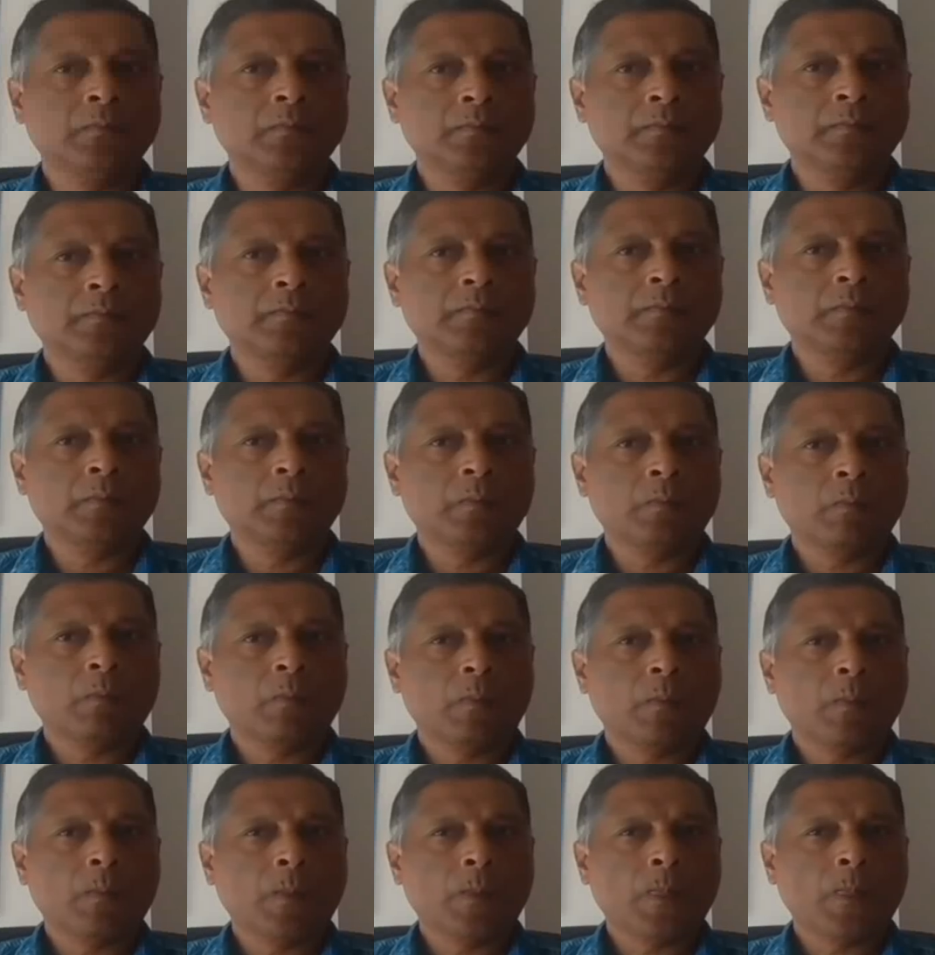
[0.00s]

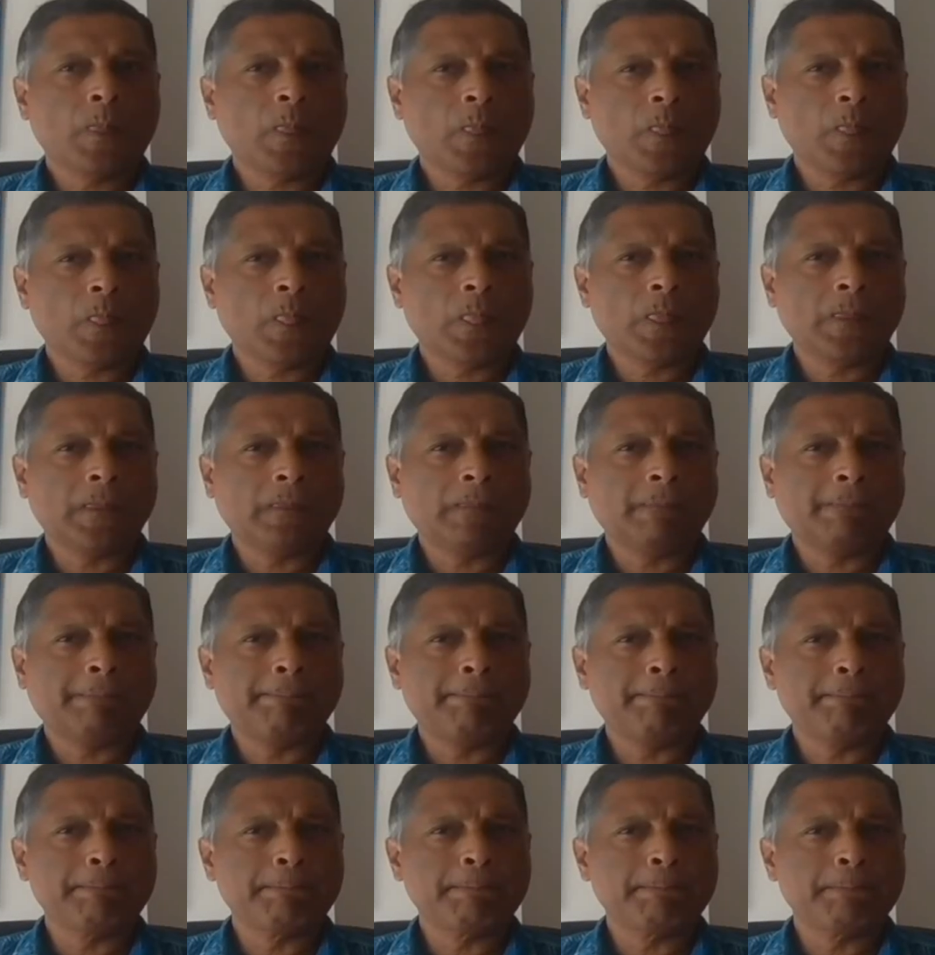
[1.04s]

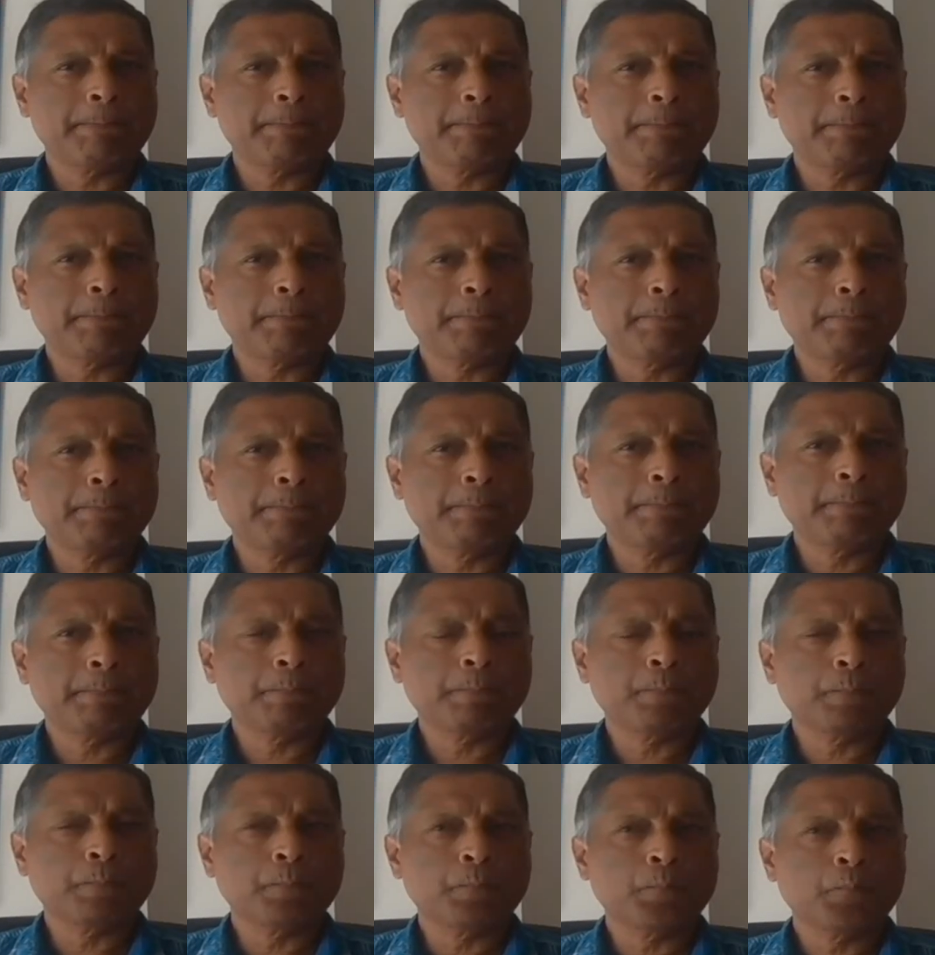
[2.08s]

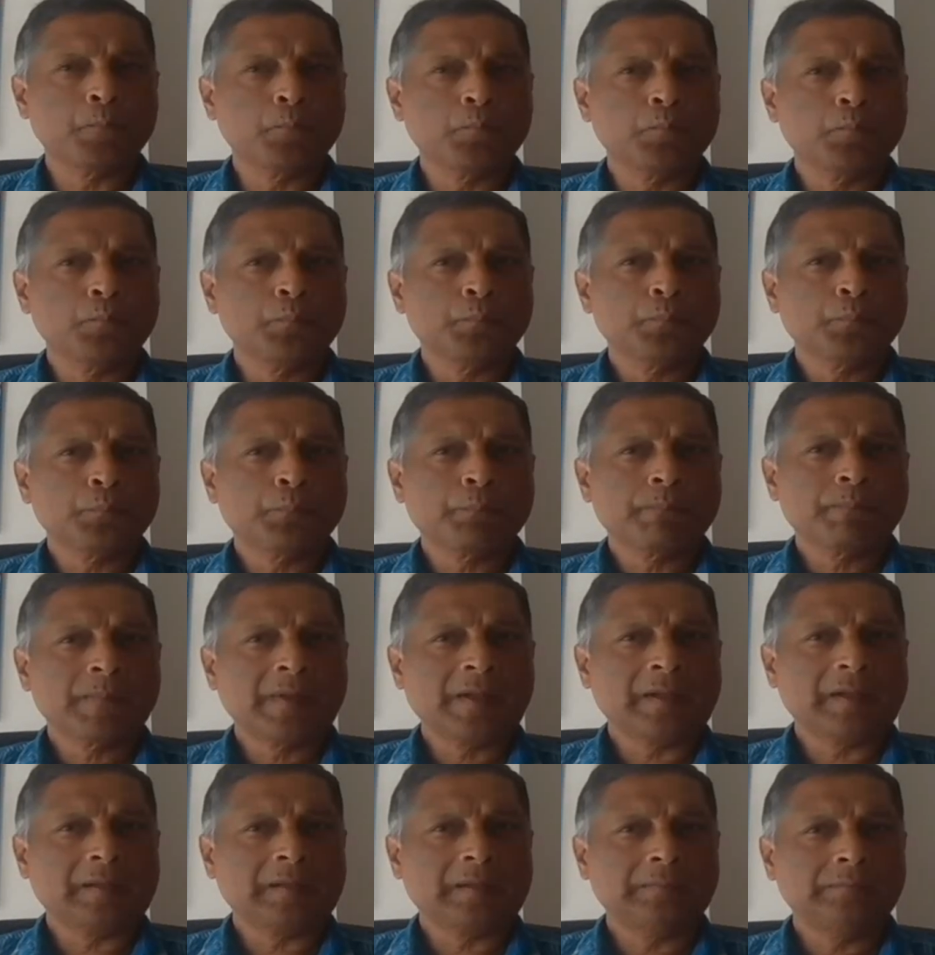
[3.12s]

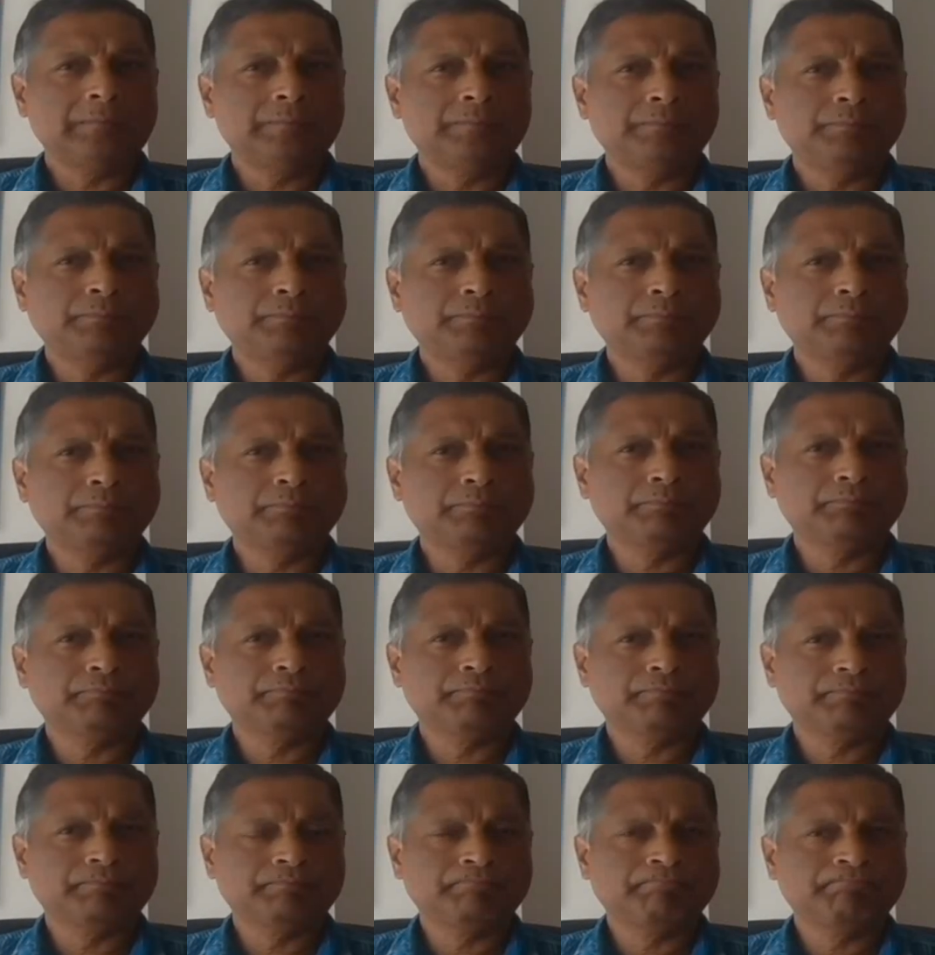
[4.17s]

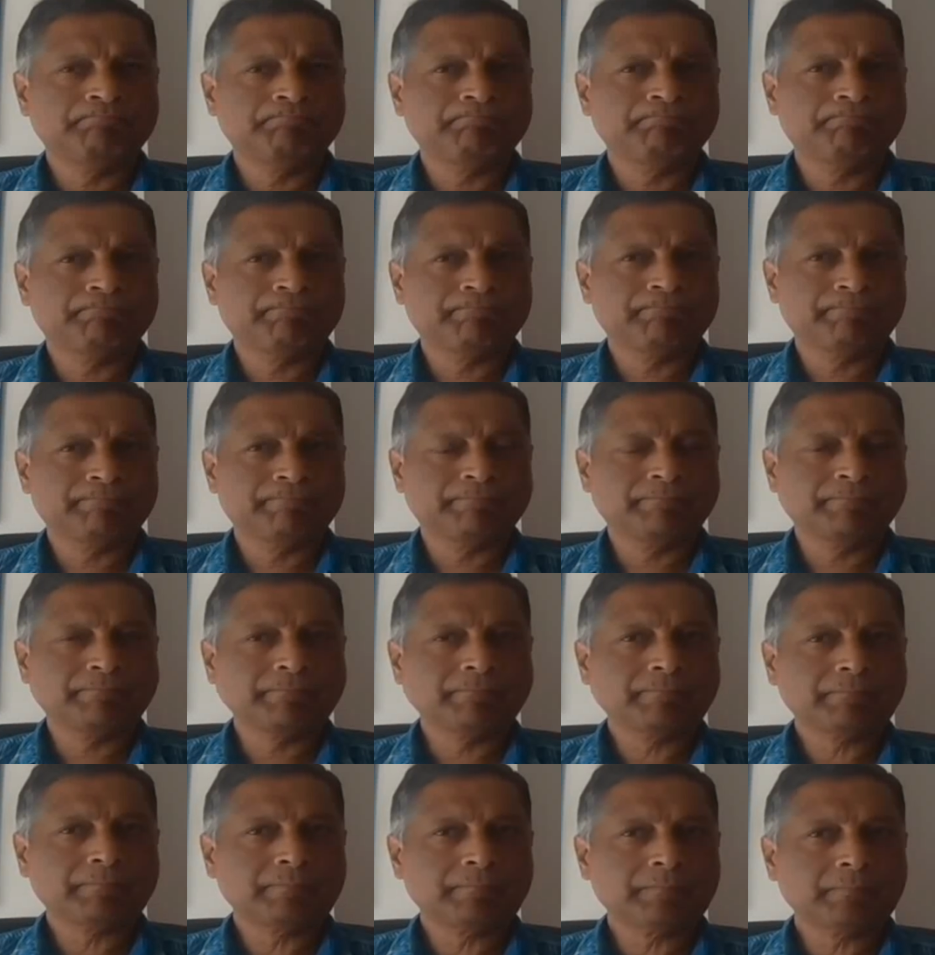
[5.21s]

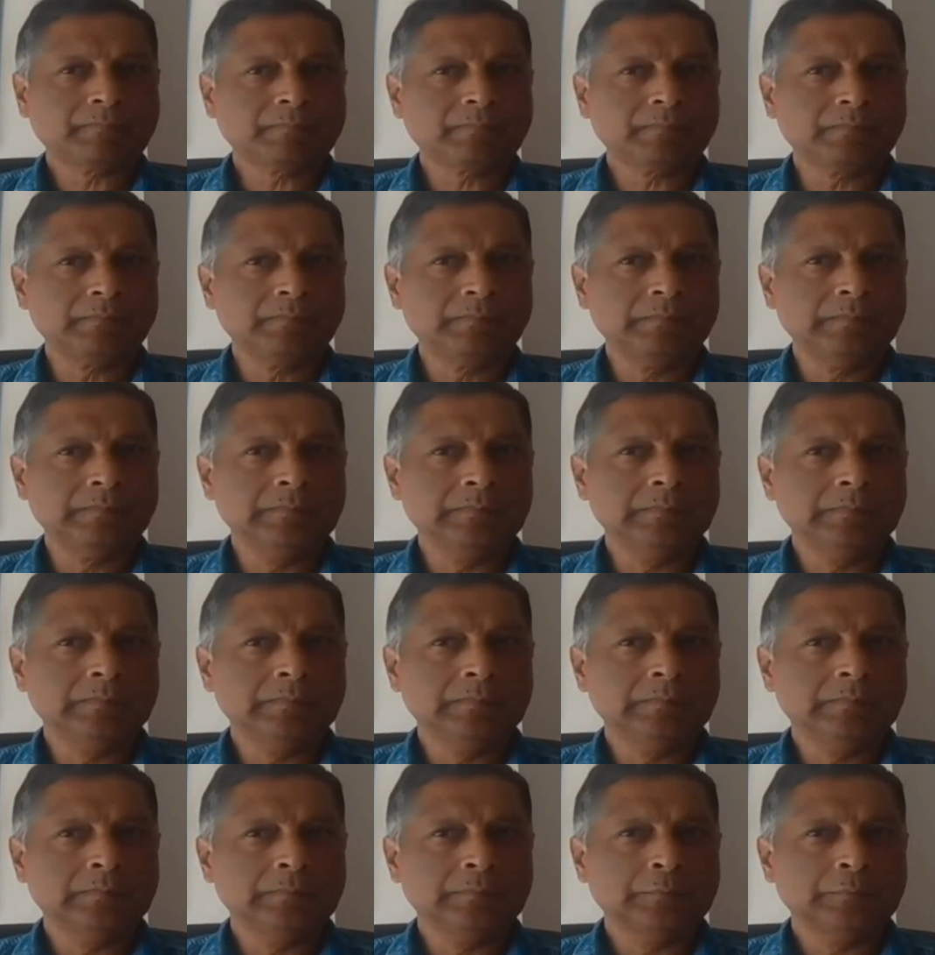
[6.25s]

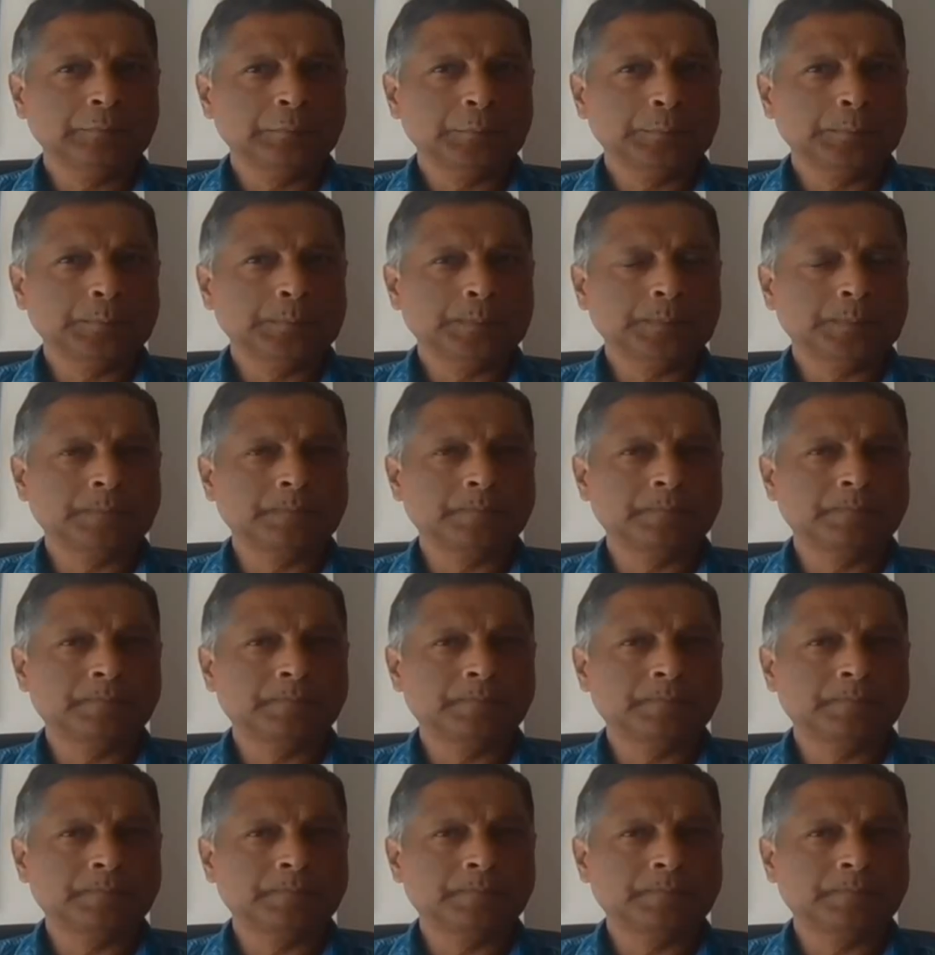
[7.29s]
This person isn't speaking.